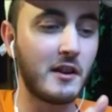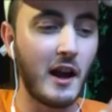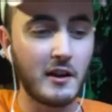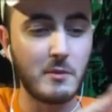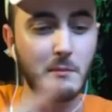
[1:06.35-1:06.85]
I
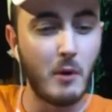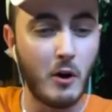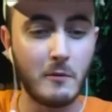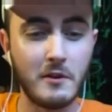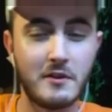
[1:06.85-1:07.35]
could be
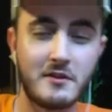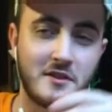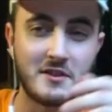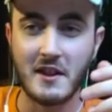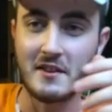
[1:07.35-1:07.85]
MarvEllis.
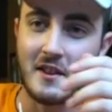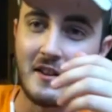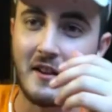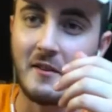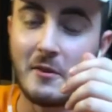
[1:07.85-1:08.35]
Just take that.
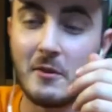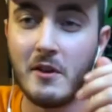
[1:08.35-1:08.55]
I don't know.